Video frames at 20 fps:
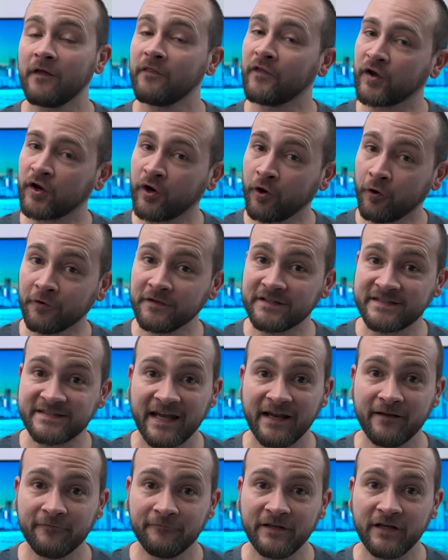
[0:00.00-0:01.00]
on the current
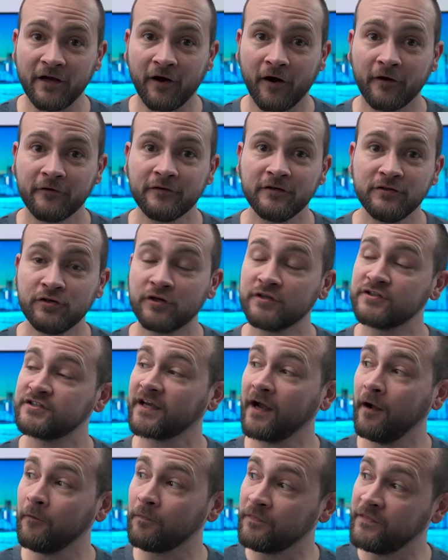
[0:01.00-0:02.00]
state of V R, you can
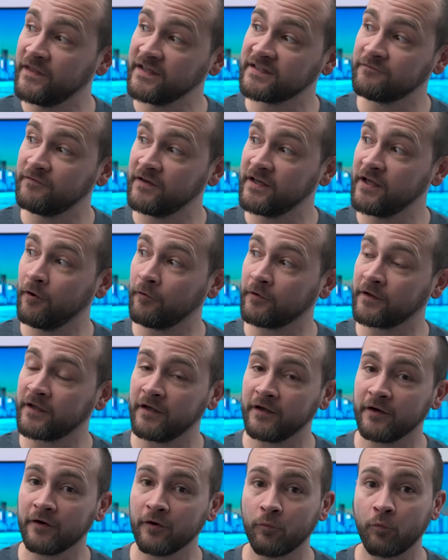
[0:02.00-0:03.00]
check out this video
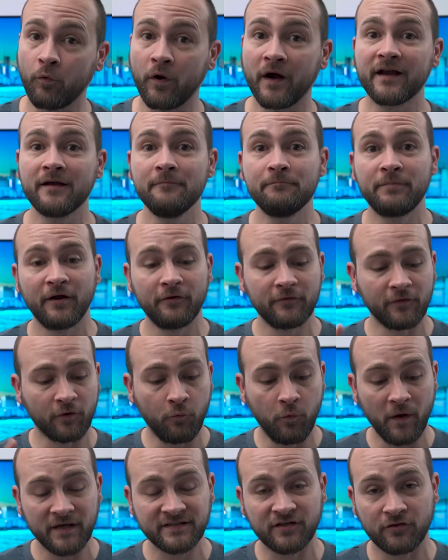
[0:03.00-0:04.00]
here where I compare the
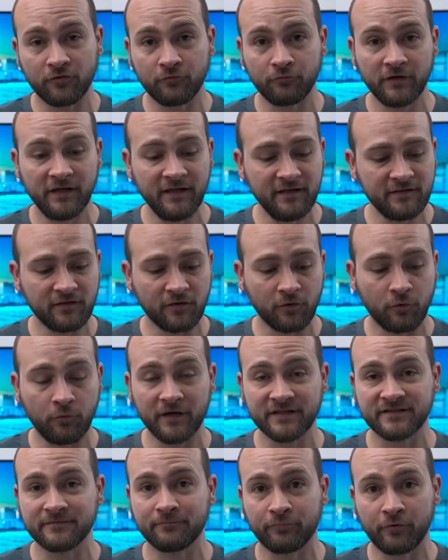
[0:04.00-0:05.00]
Quest three to the
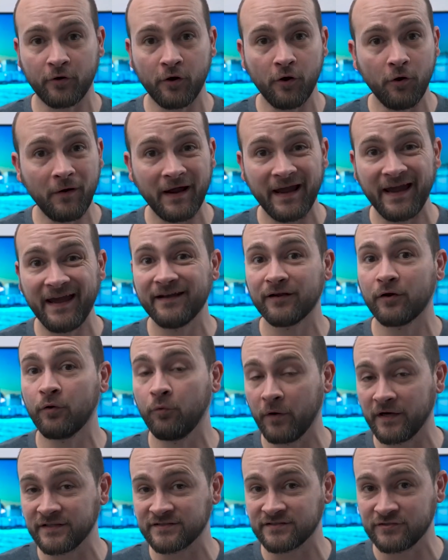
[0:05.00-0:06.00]
Quest Pro and
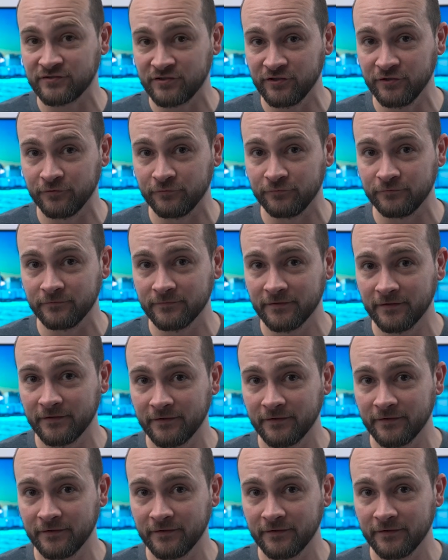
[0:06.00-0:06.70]
Quest two.